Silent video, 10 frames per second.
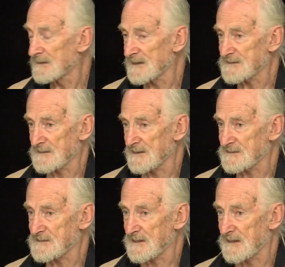Let,
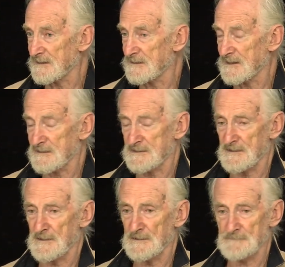let's say that,
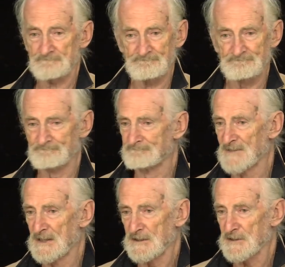um,
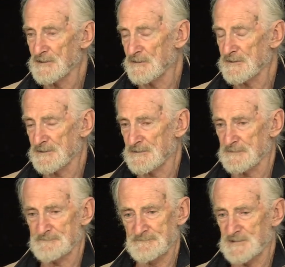you know,
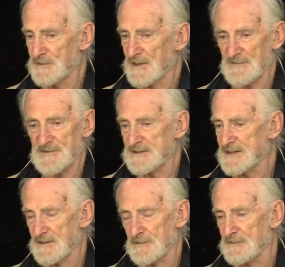you're, you have to
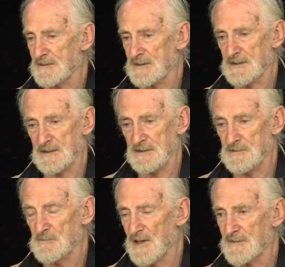tell
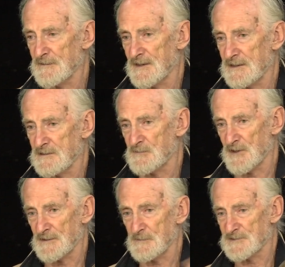your mother that your
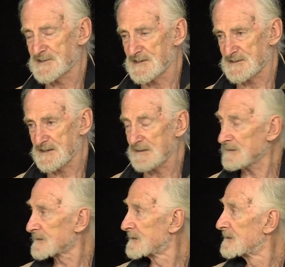brother was just
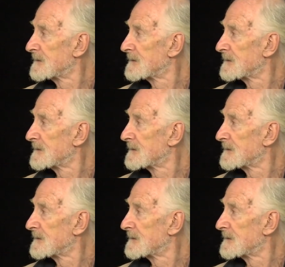killed.